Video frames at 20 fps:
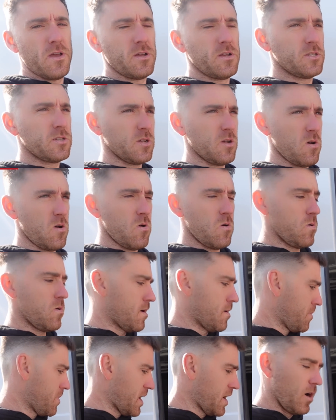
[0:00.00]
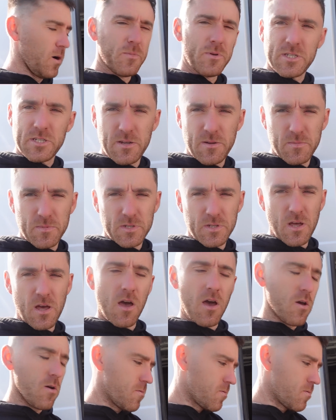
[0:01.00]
So I'm back up at Jim's now.